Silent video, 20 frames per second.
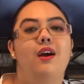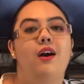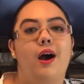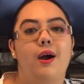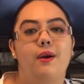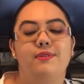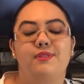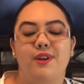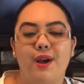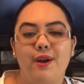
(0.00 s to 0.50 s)

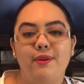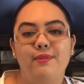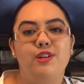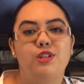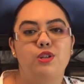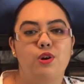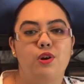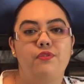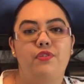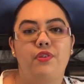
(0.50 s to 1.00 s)
I would only
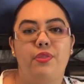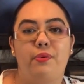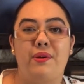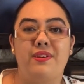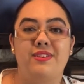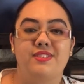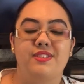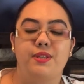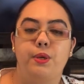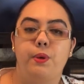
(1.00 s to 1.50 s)
do it for the
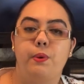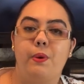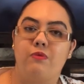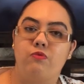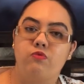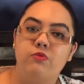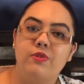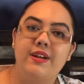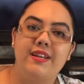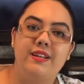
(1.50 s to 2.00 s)
ones that you are
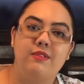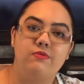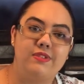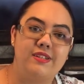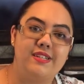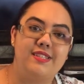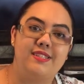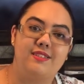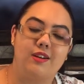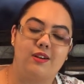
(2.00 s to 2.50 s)

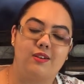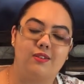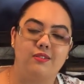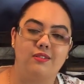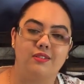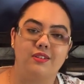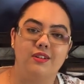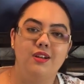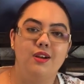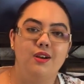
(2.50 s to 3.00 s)
really stuck
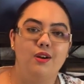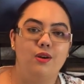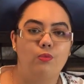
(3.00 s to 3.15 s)
on